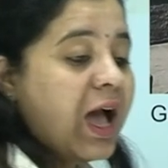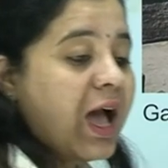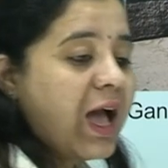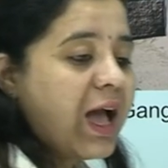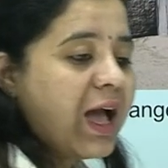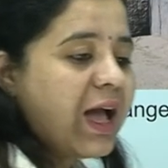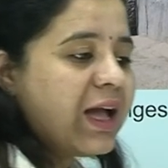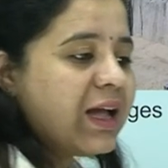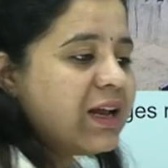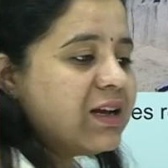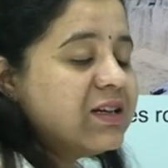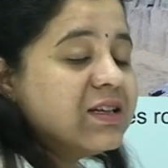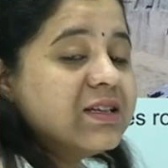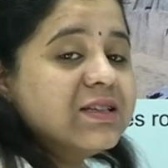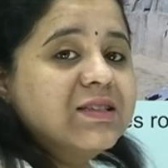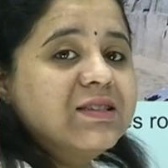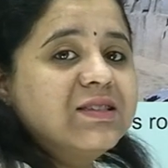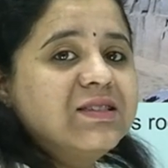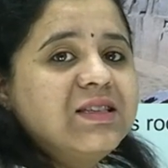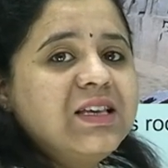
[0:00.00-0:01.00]
and
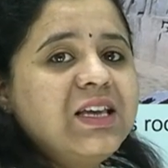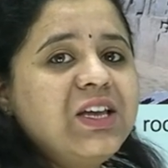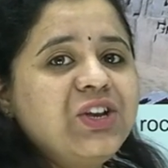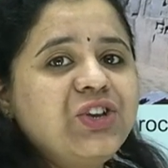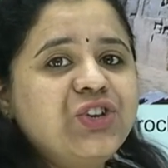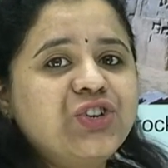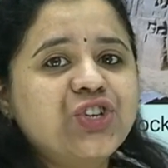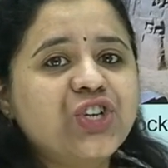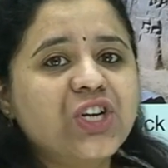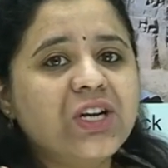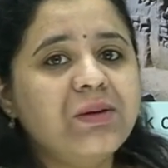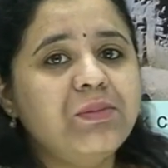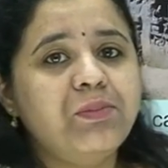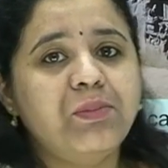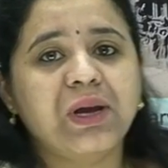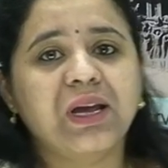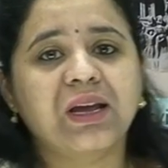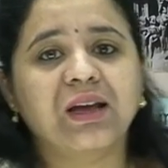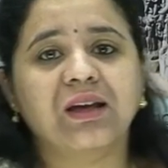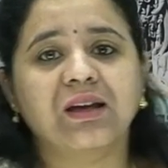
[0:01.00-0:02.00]
Xi
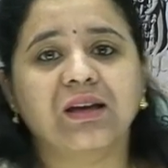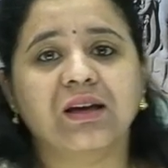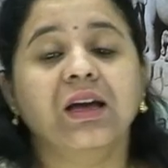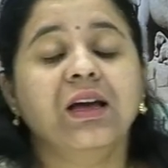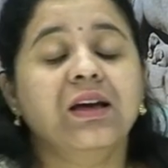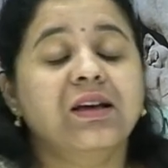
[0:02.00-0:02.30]
Jinping,